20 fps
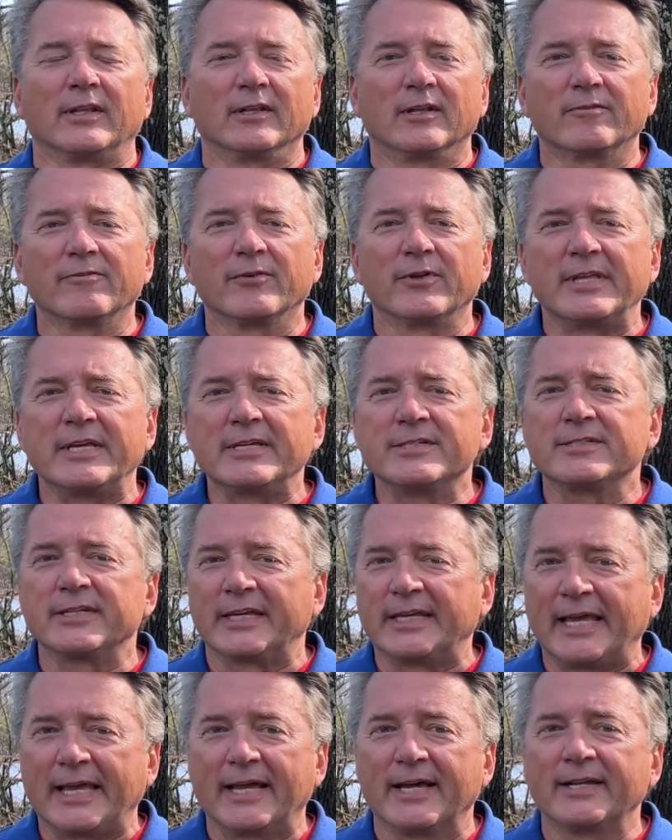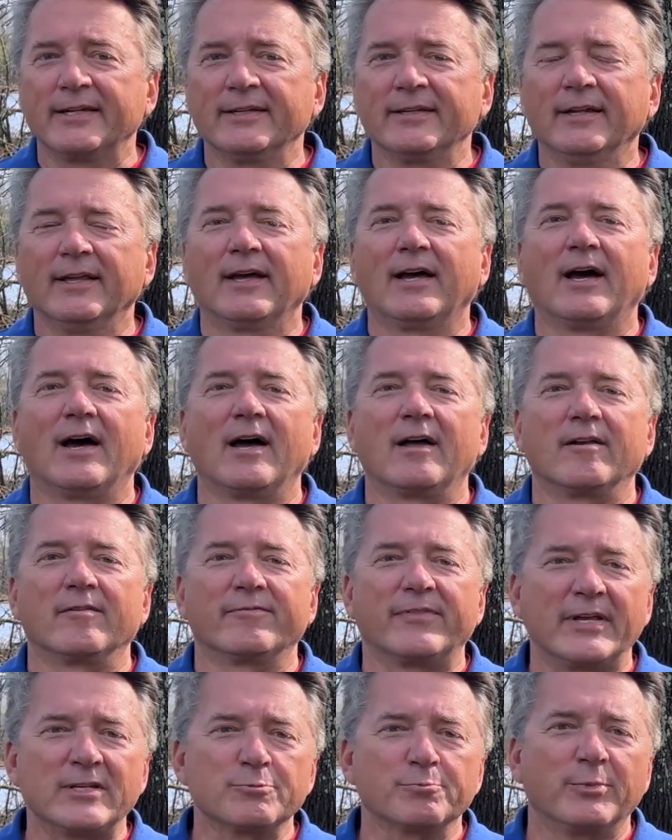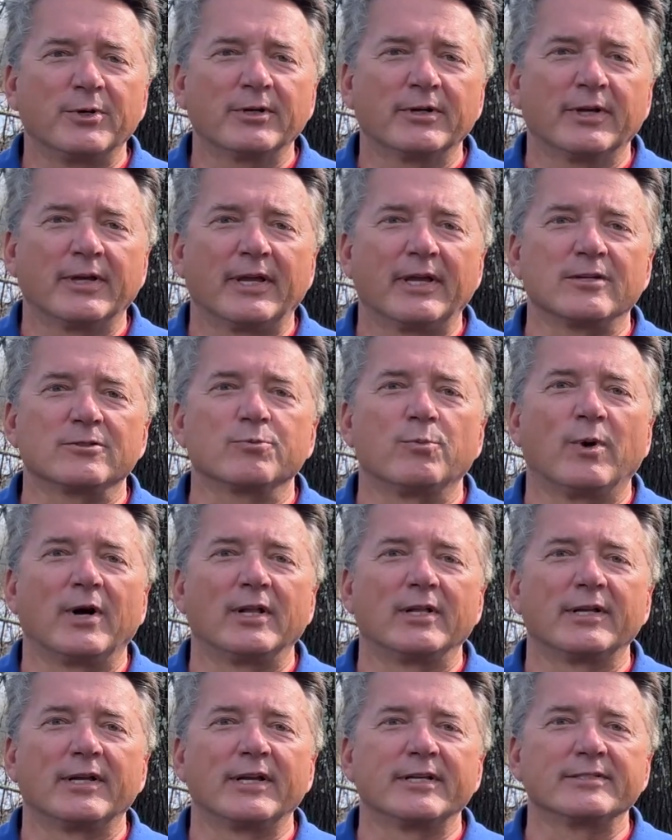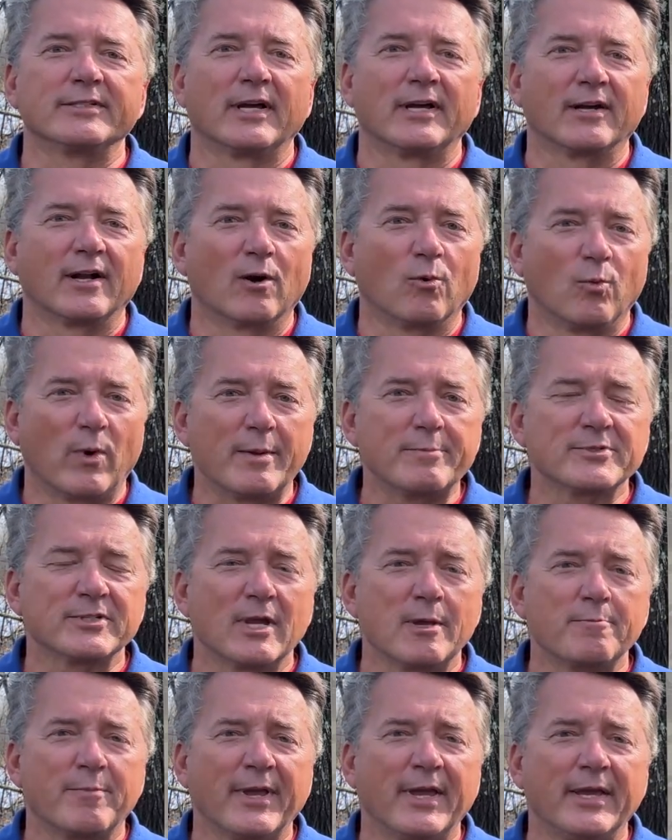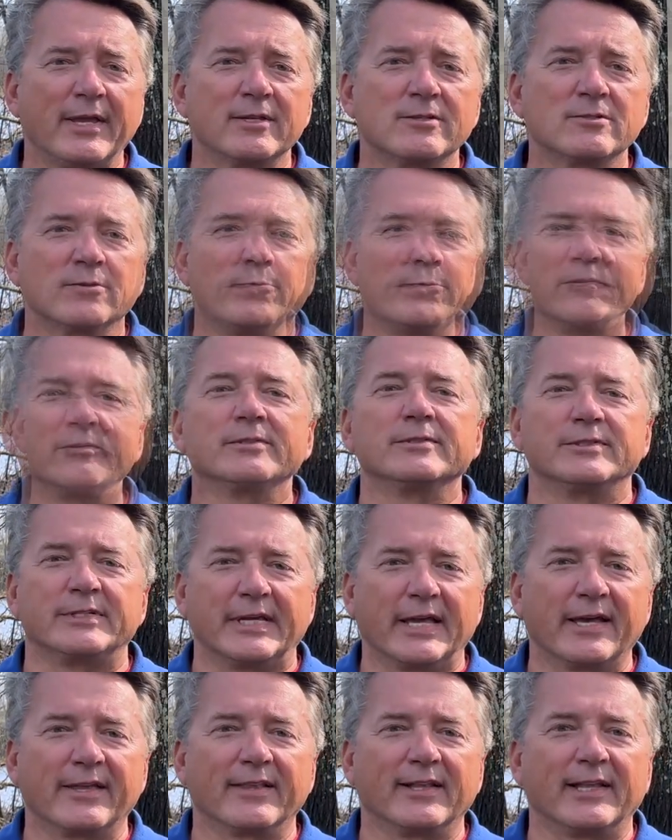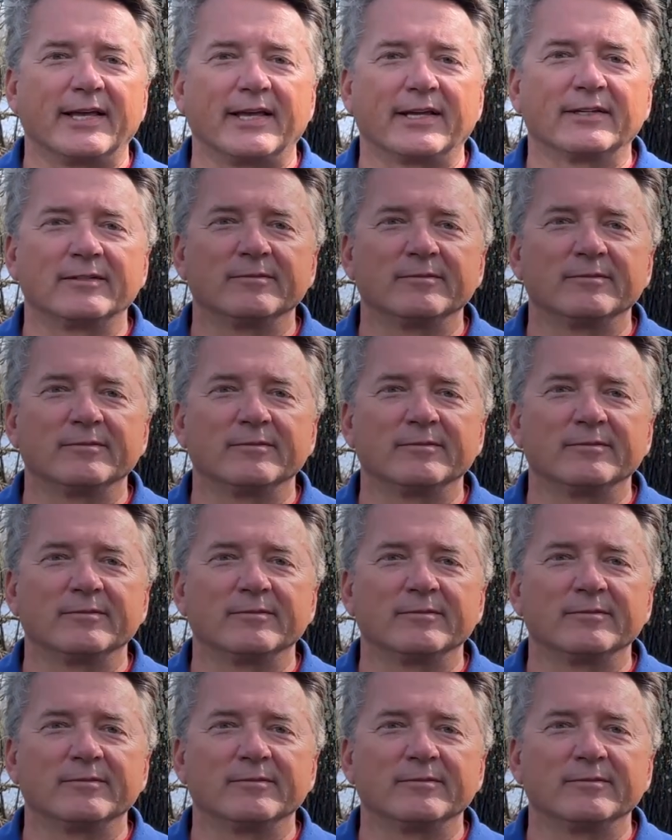look for these again on Facebook as well as on our website page. See you on the lake.